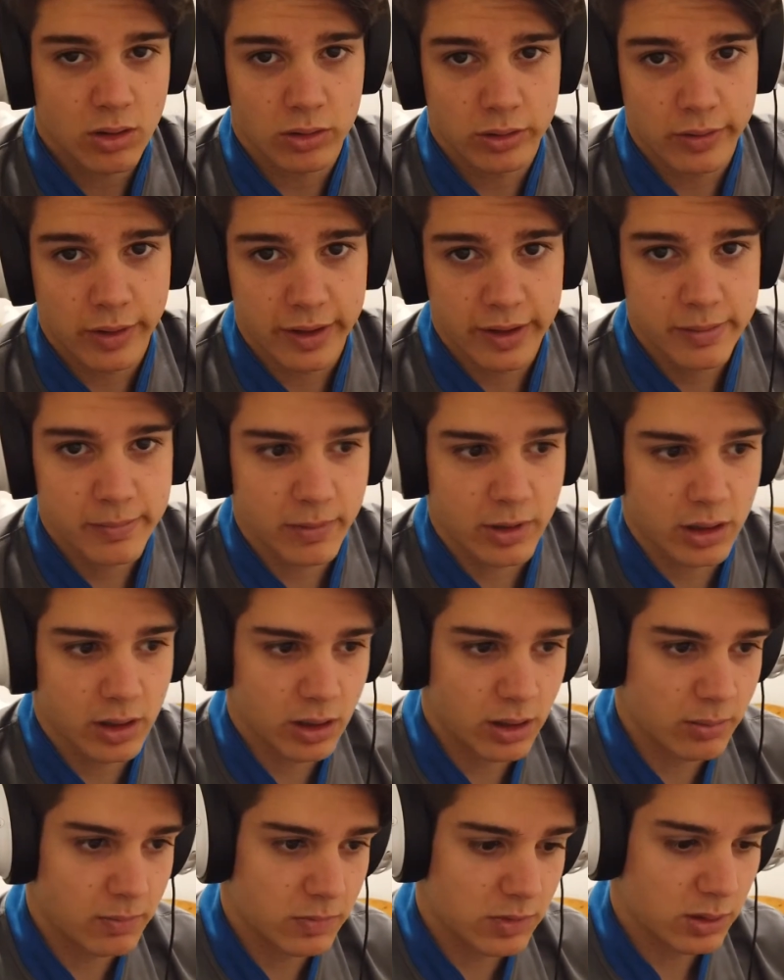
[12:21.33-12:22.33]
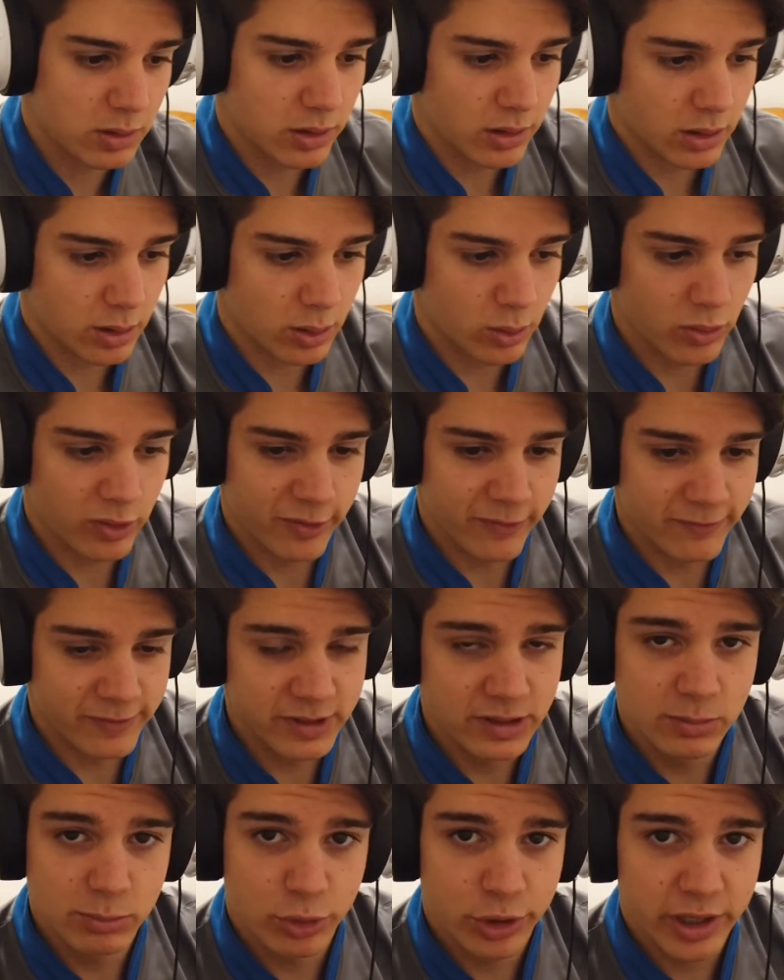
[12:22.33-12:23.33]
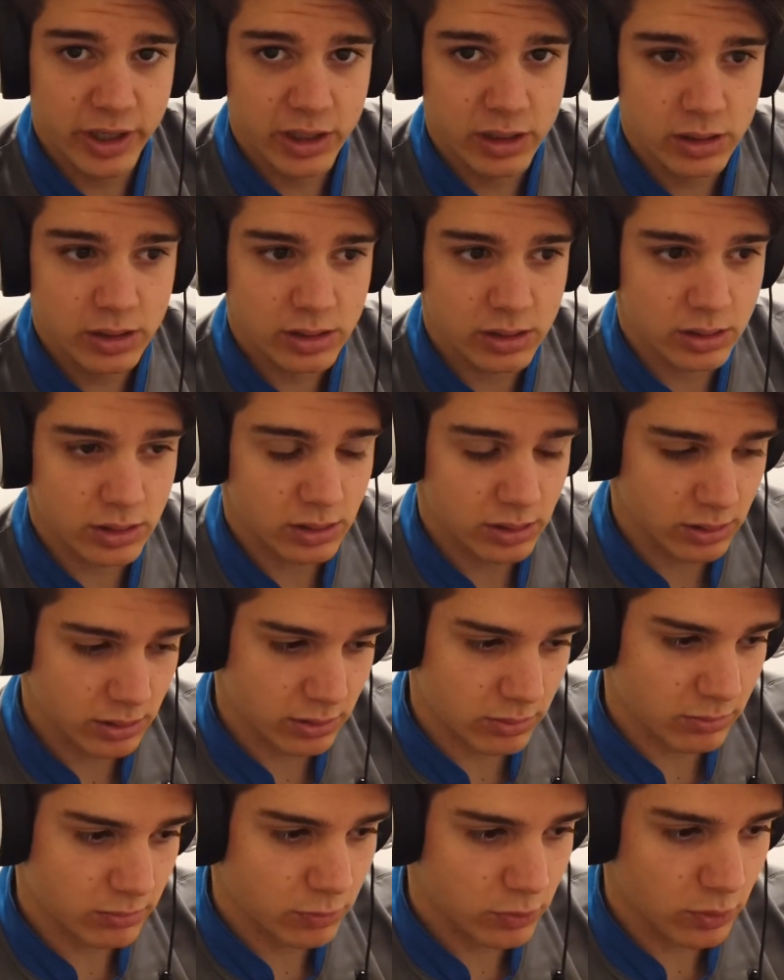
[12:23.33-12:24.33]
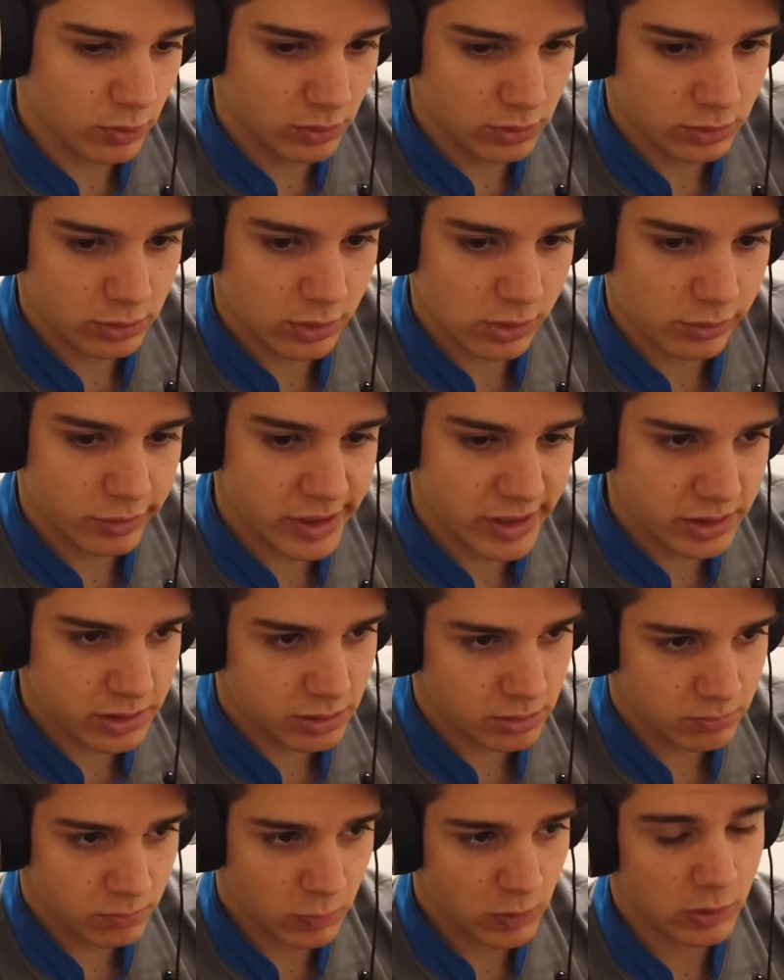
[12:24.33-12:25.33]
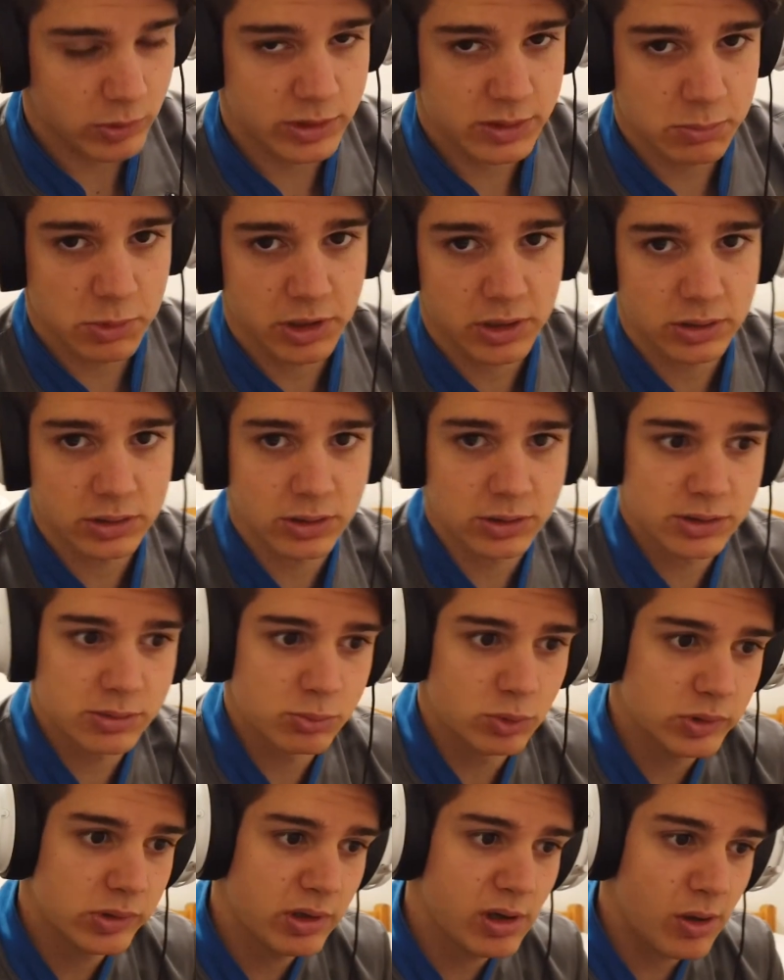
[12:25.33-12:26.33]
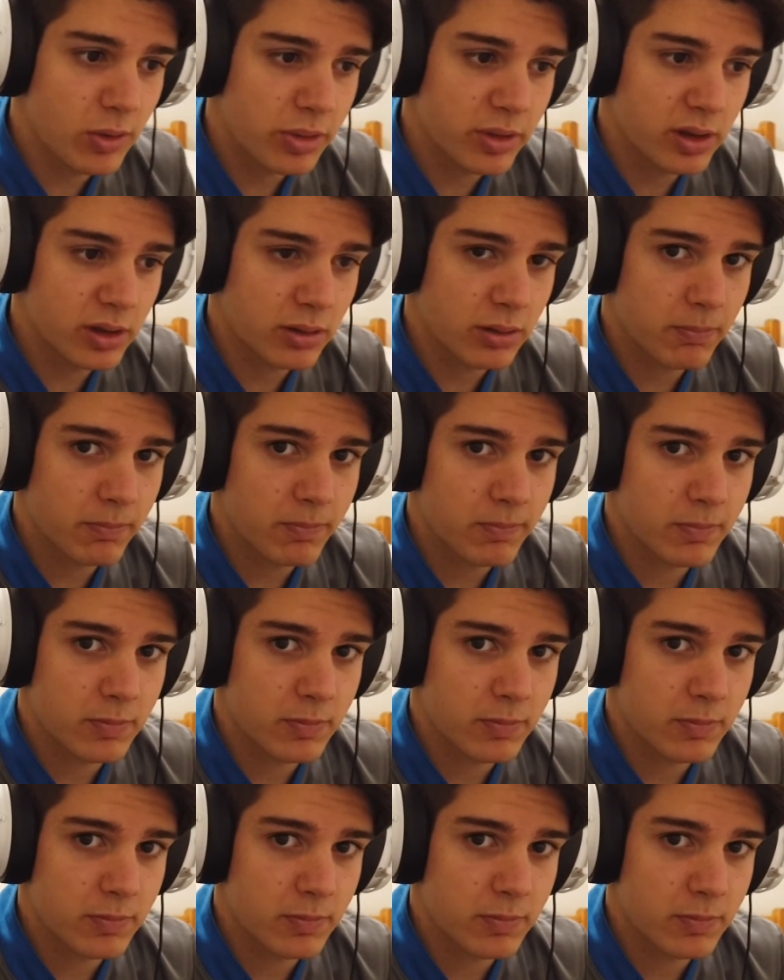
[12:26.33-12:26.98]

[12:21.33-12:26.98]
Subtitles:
Okay, the veal brain he cooked already. Now he's making a smoothie out of it.